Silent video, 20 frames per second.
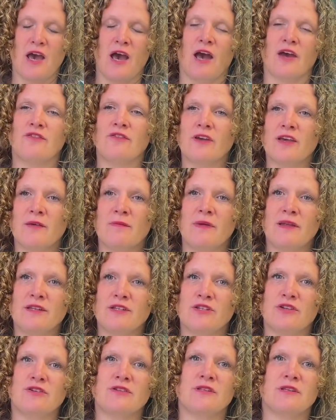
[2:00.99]
I'd recommend
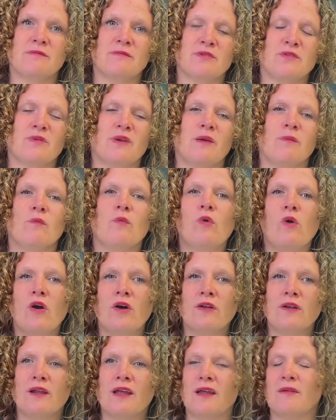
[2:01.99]
choosing between
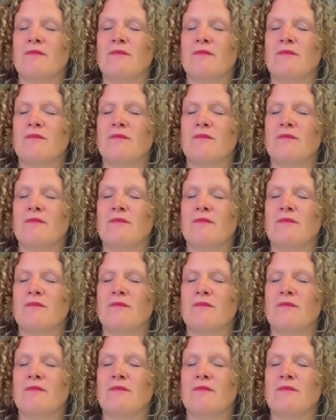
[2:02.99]
1